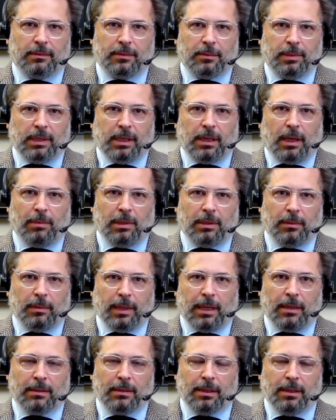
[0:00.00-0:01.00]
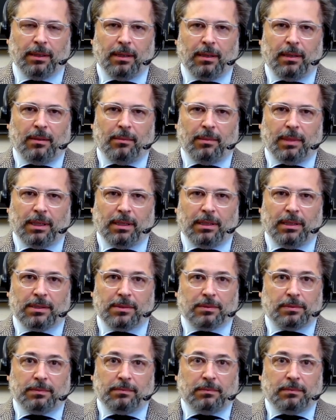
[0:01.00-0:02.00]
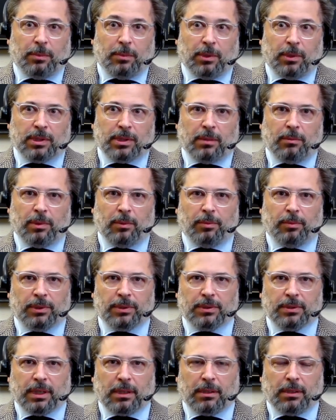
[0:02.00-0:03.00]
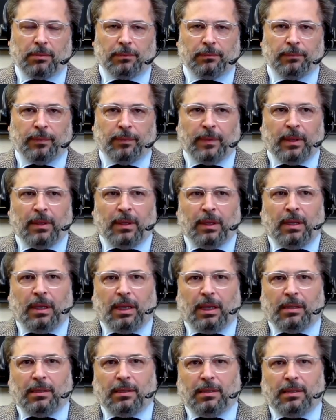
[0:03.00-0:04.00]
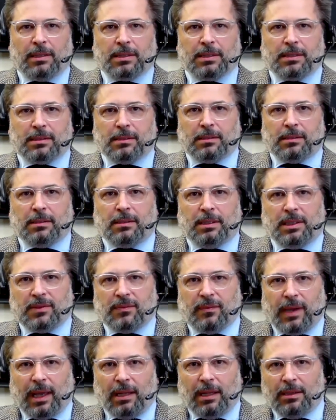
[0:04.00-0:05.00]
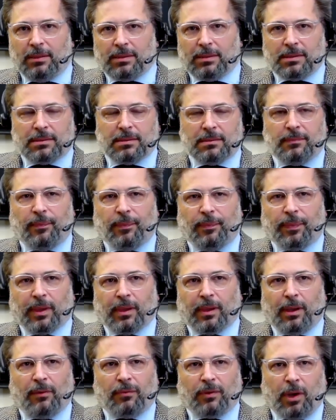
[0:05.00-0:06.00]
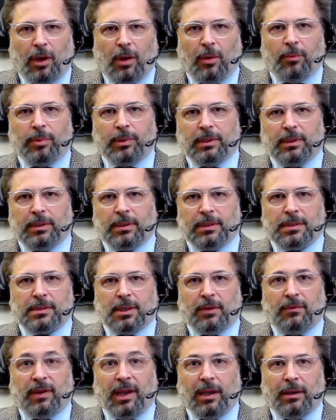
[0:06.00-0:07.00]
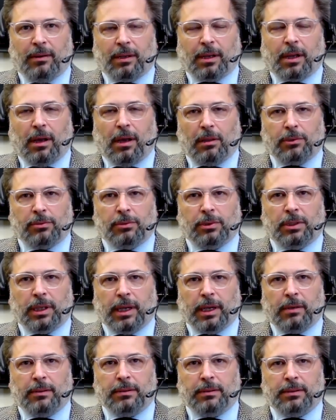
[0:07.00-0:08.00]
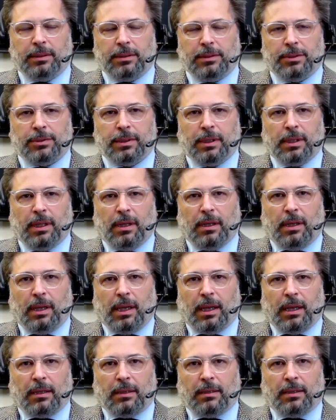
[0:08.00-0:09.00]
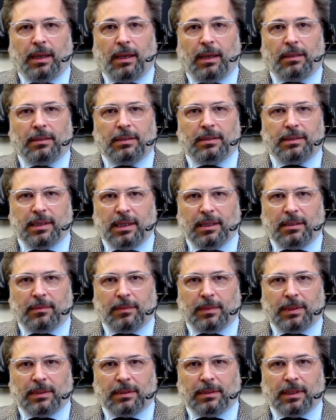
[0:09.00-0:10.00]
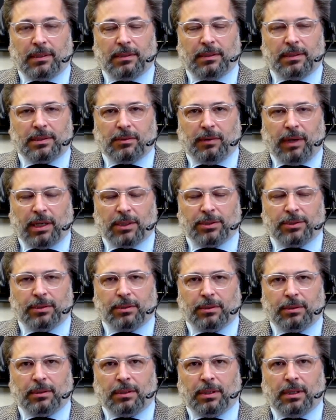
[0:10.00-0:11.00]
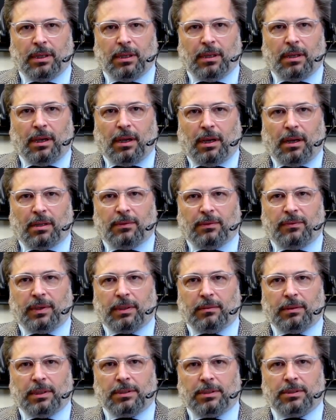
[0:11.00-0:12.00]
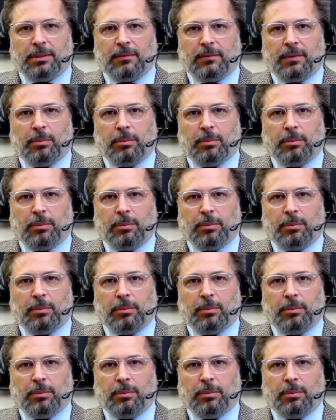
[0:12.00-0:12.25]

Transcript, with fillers: to be humble about but he's the most humble person i know and these these values of competence of her- cultural heritage and understatement and discretion are the foundation of